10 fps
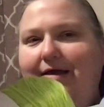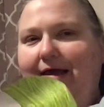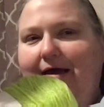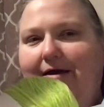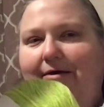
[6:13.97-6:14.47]

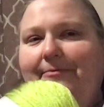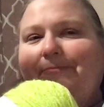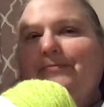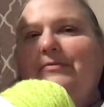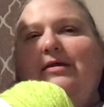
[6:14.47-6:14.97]
gal,
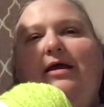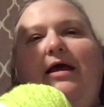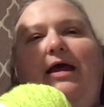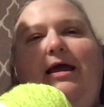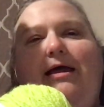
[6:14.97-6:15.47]

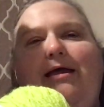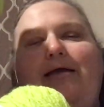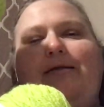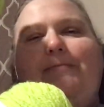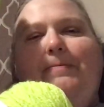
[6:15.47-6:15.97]
and